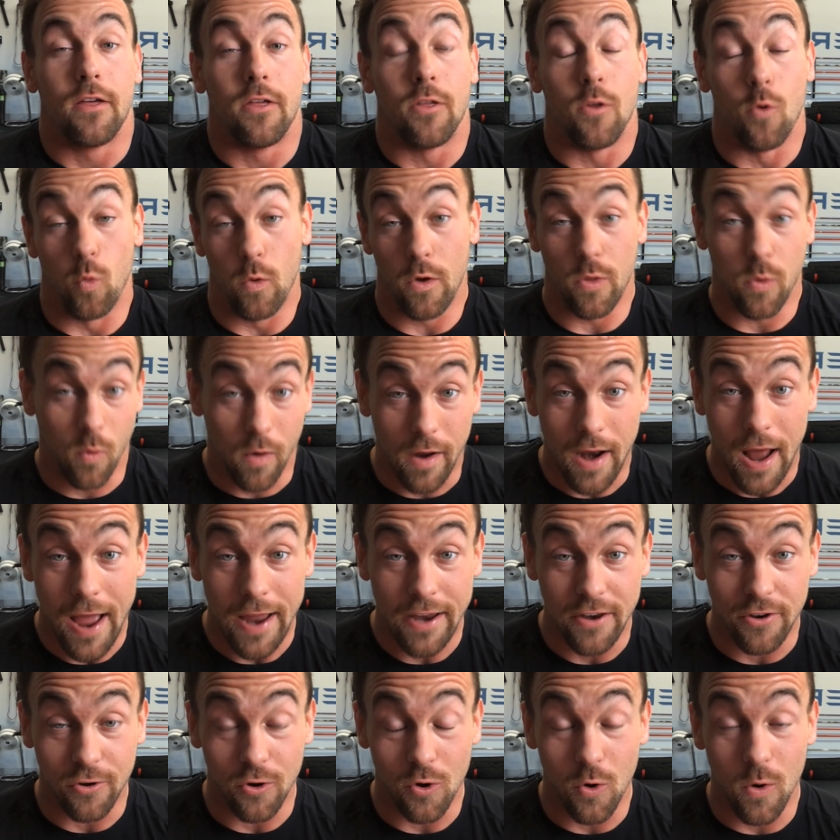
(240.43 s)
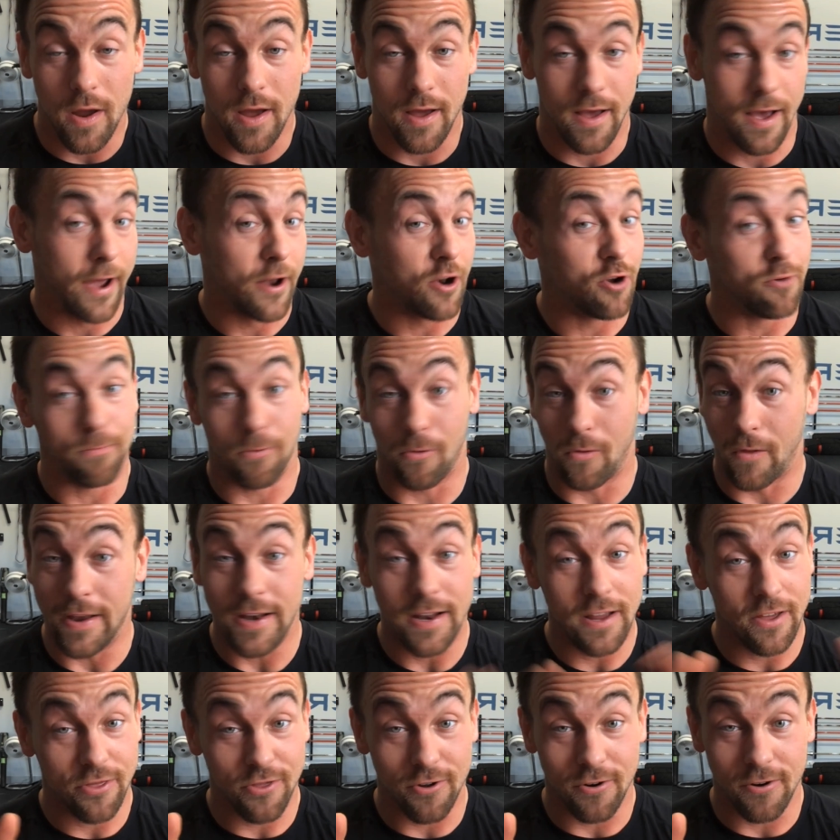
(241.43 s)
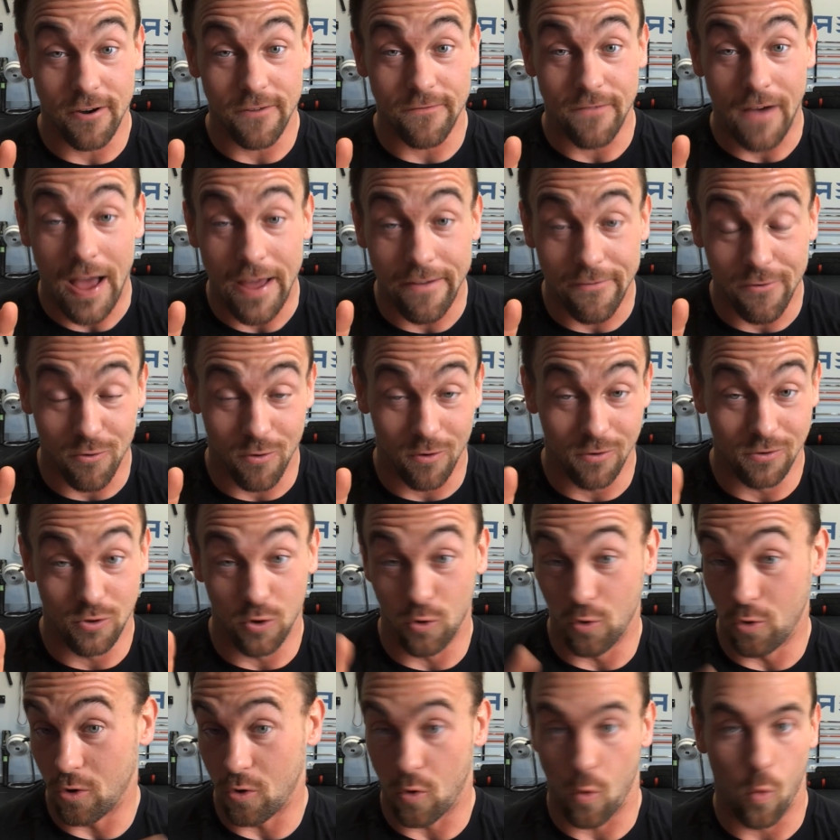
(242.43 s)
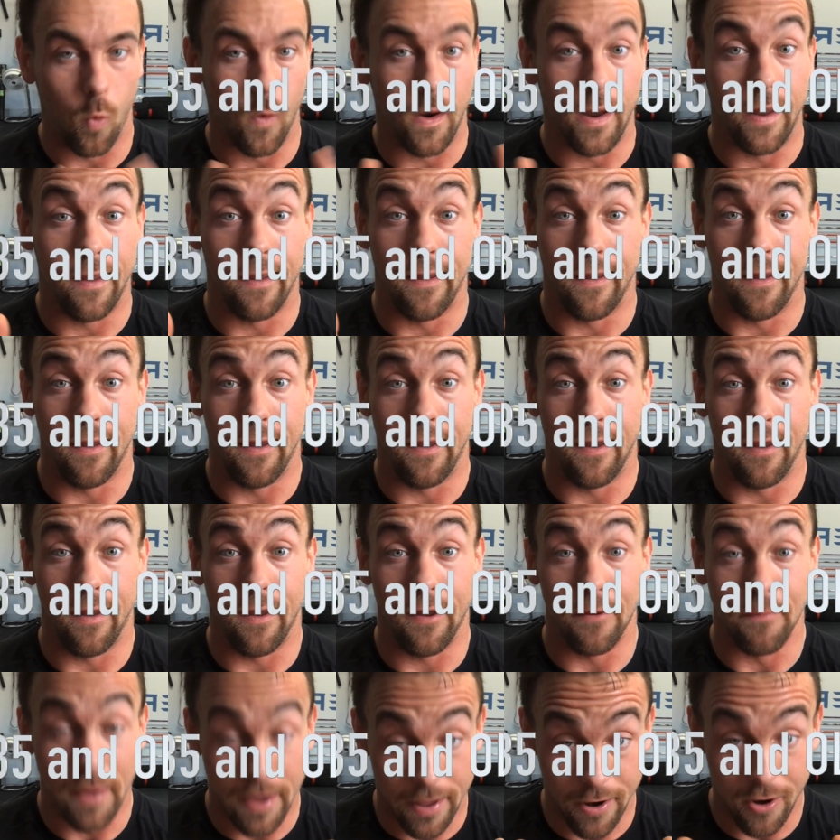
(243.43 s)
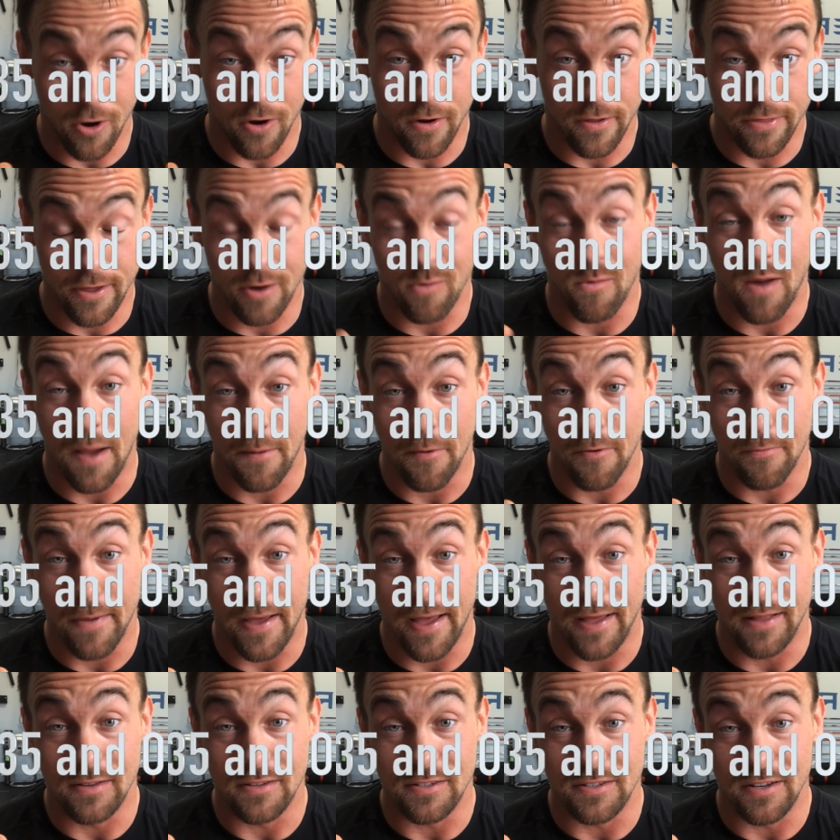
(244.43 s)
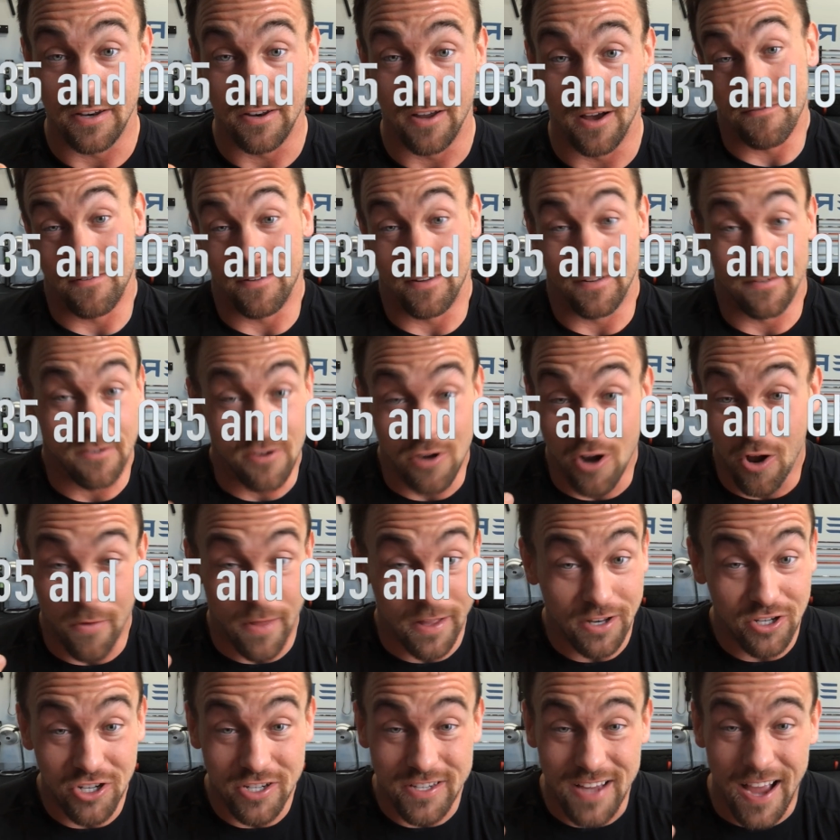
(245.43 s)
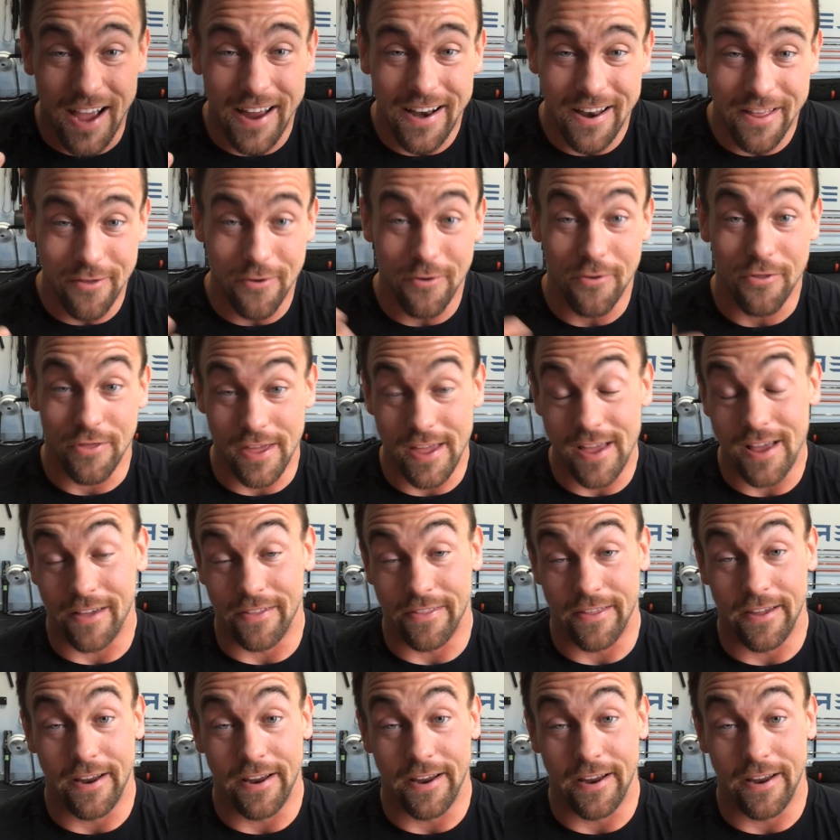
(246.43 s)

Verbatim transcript: With what I do, I know plenty of 35 year olds who look way better than Robert Pattinson does you know, that's just kind of their thing.